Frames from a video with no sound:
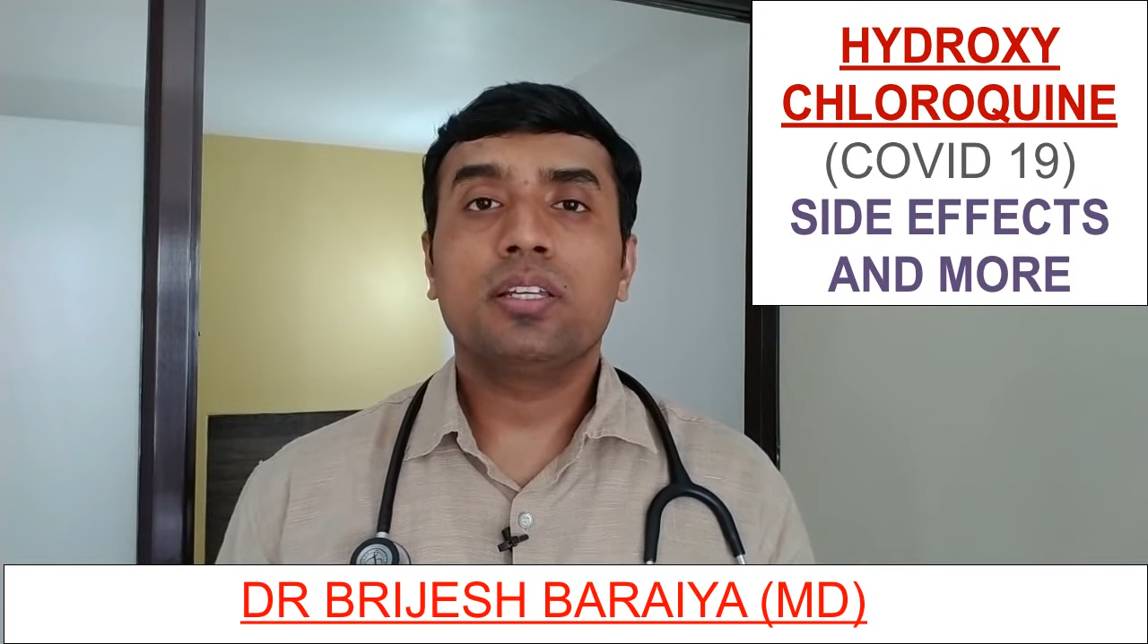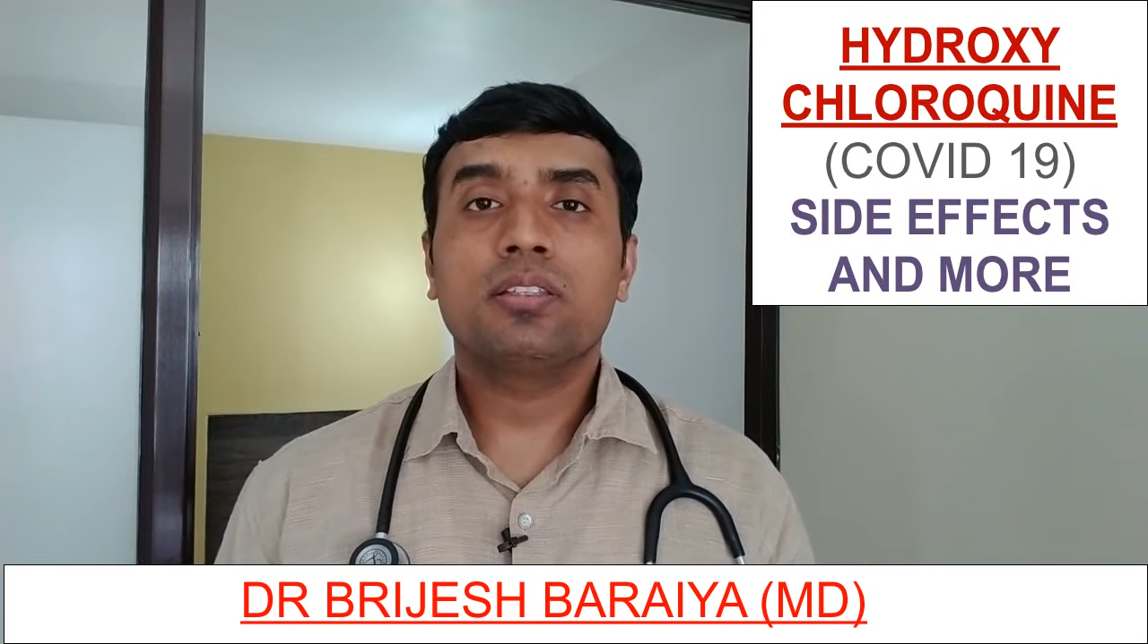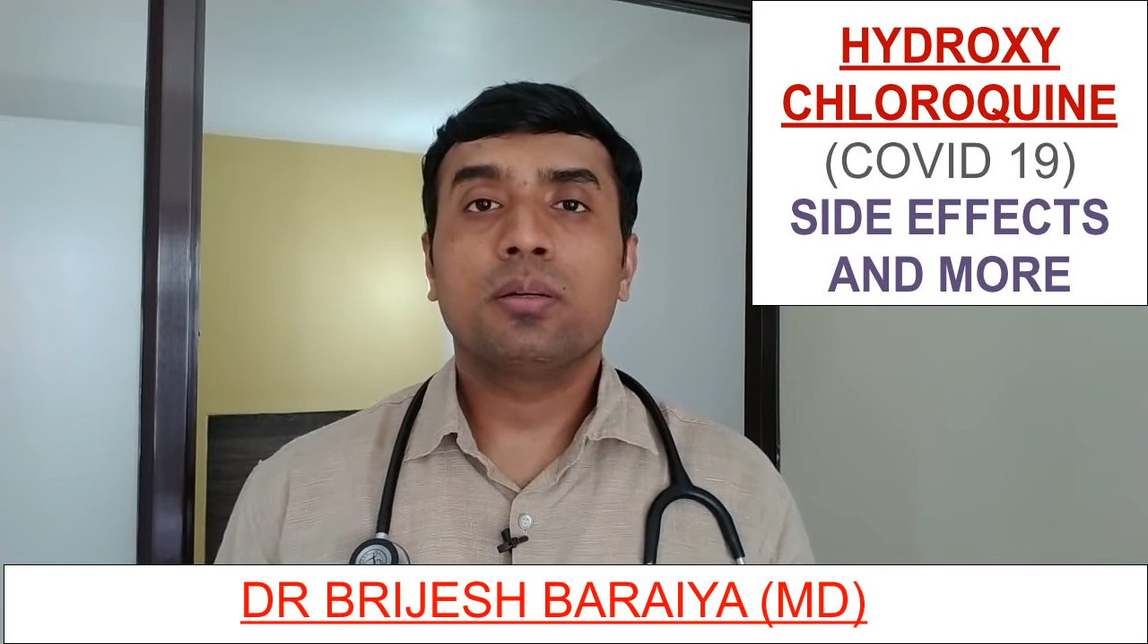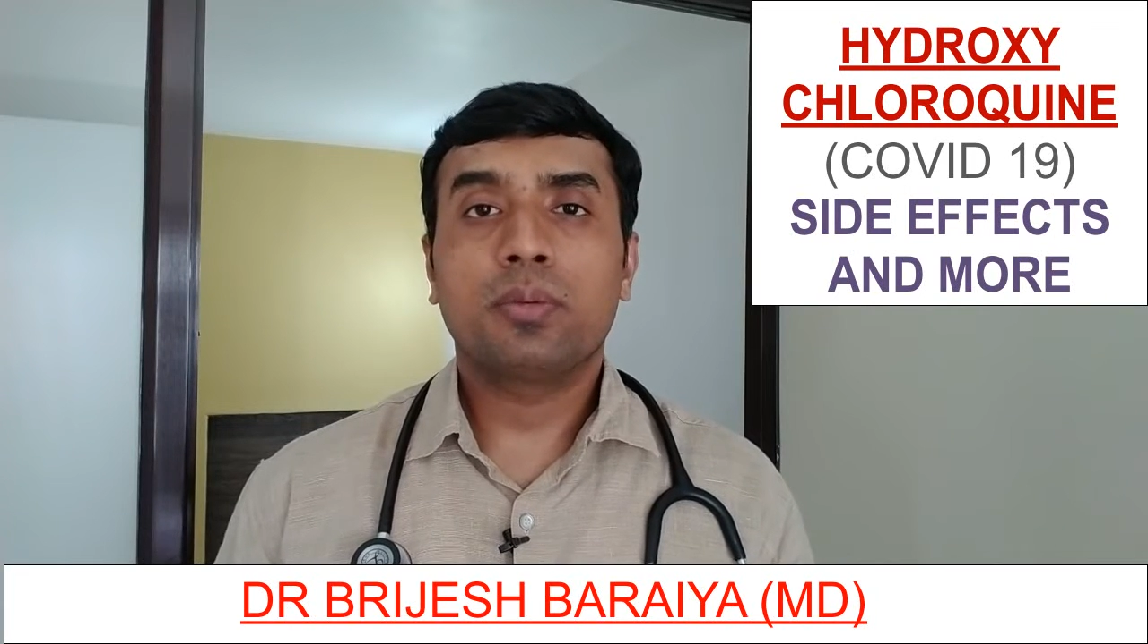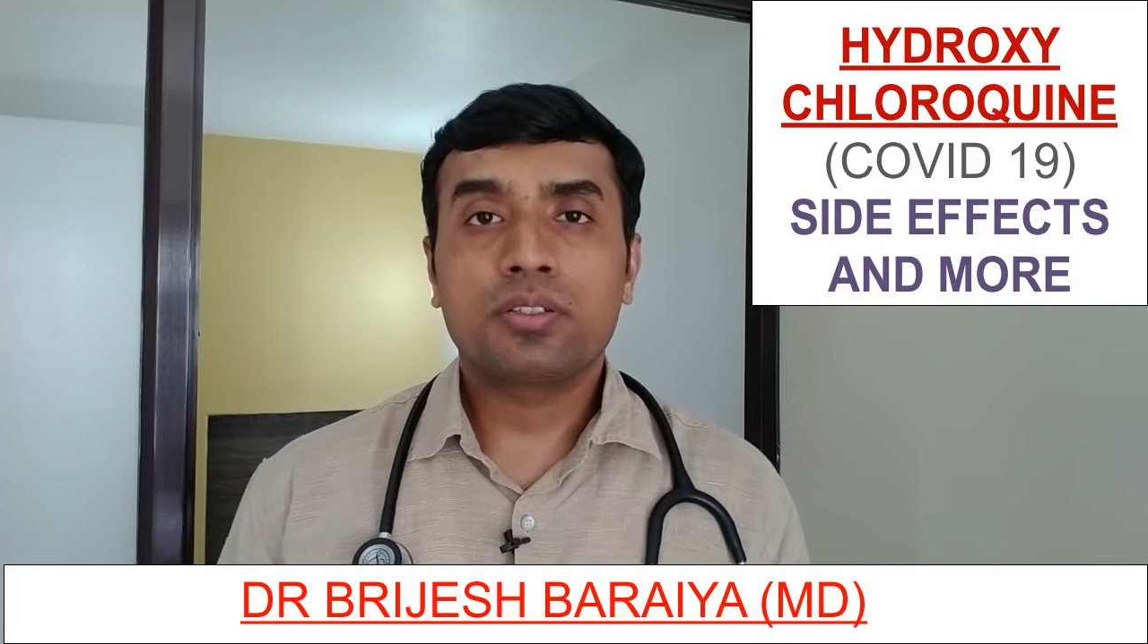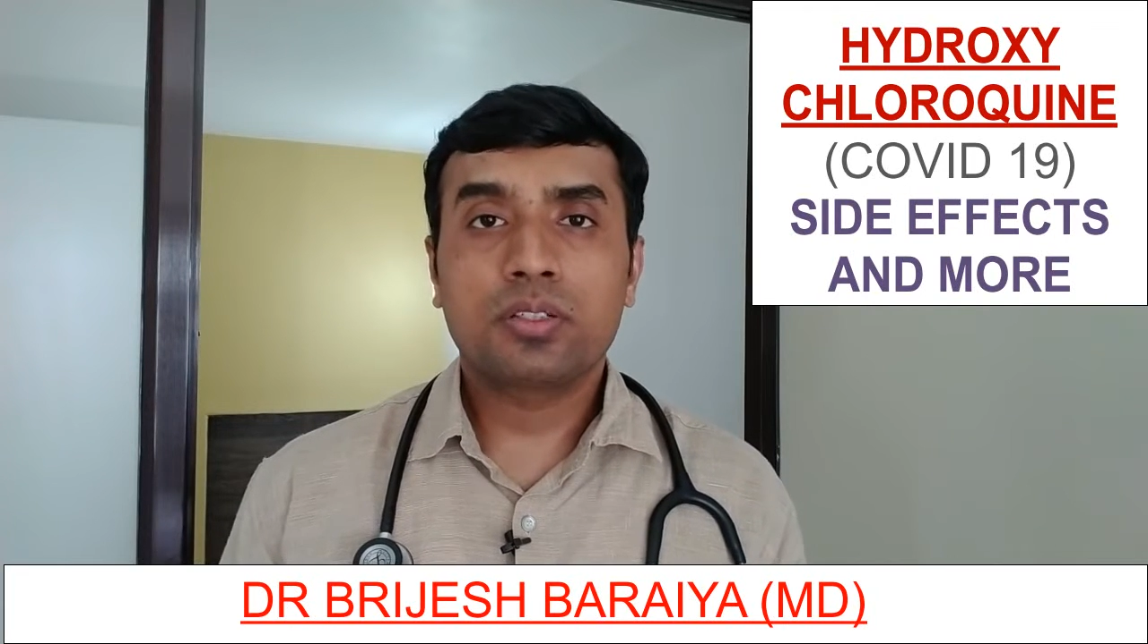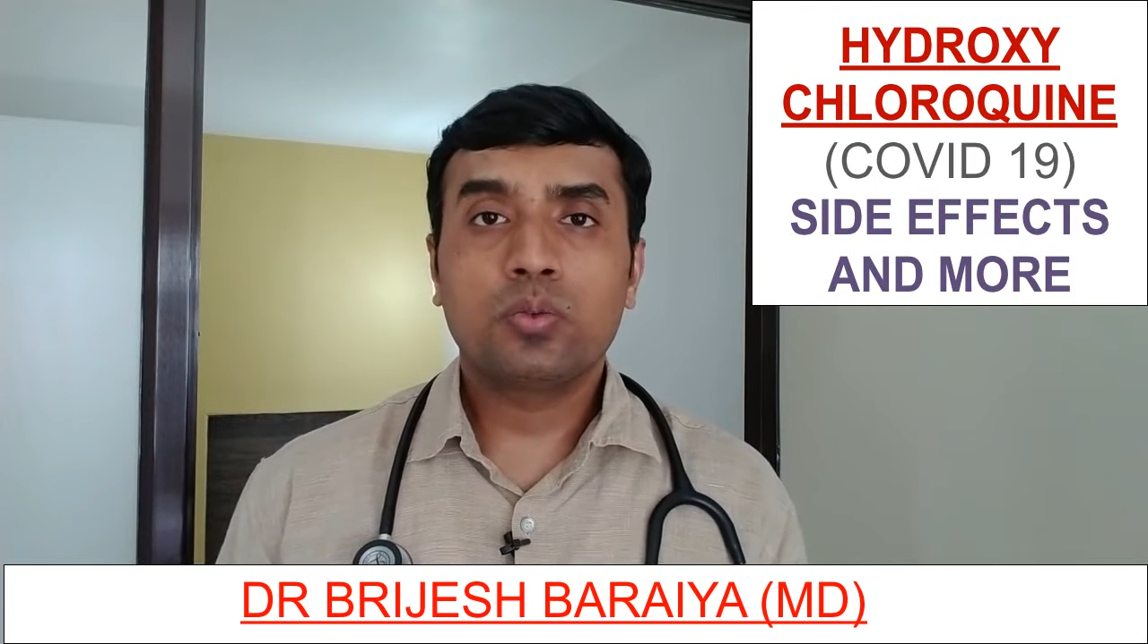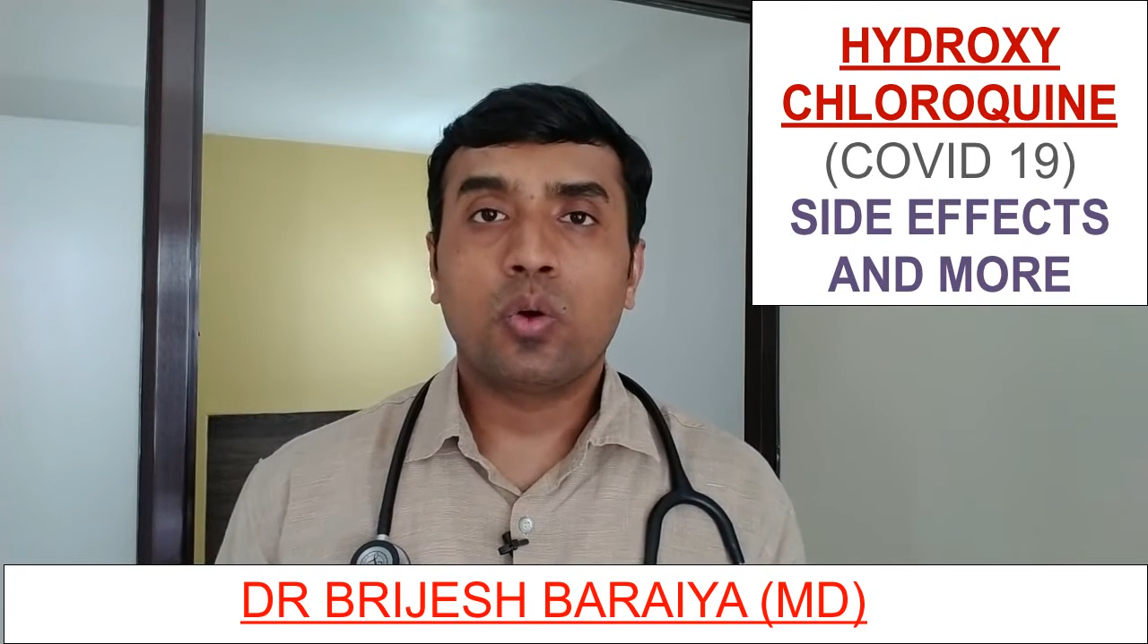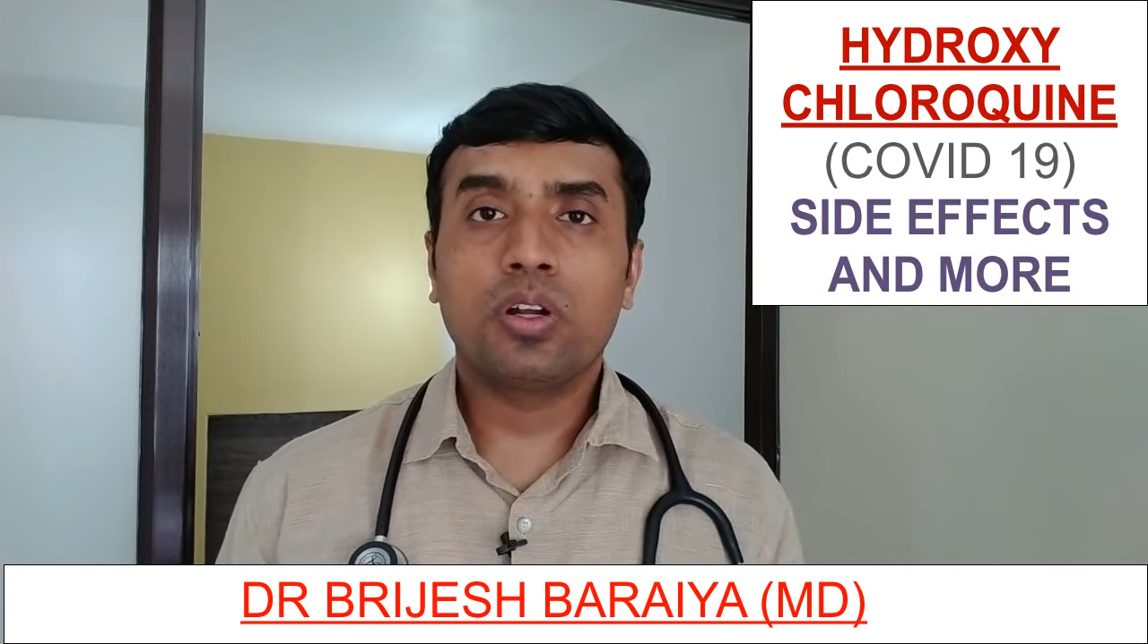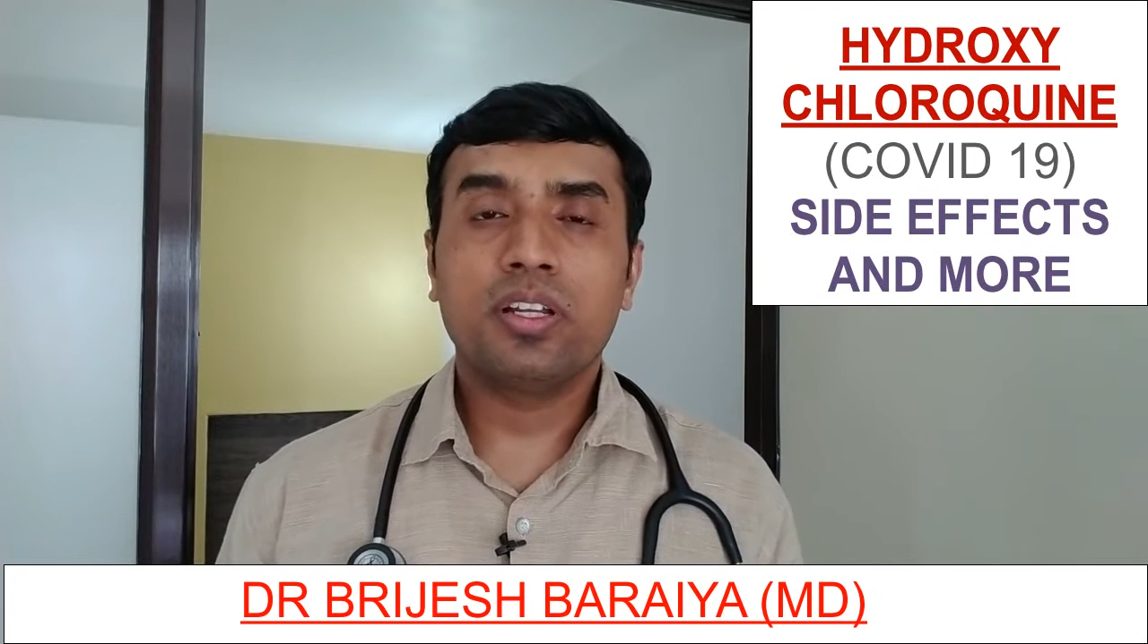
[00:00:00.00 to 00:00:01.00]
is the
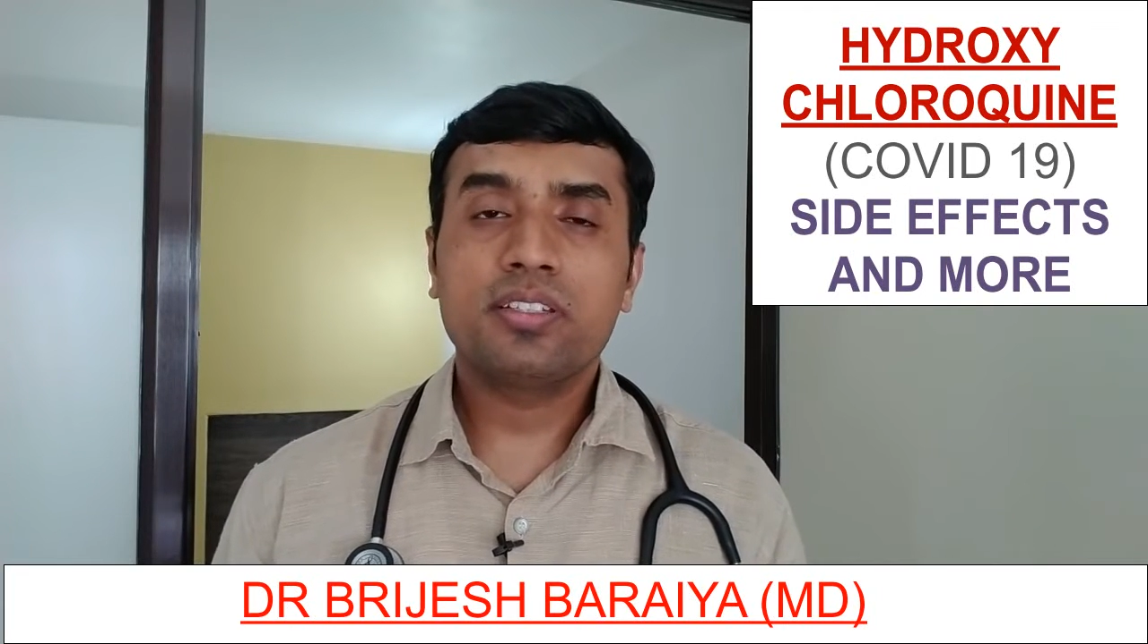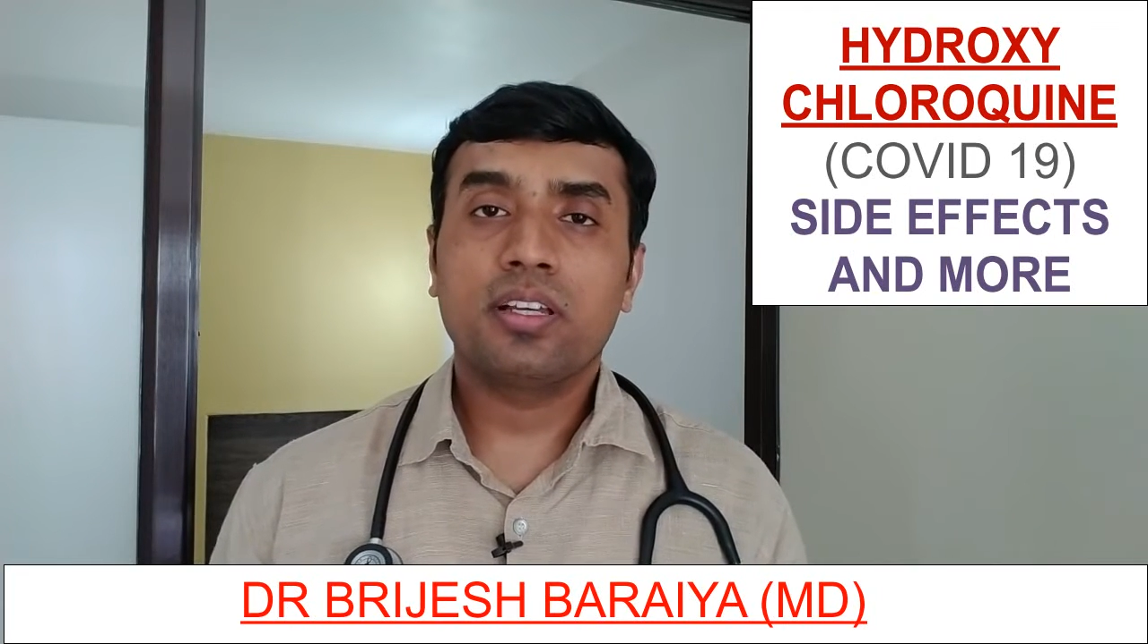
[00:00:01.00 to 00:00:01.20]
person who already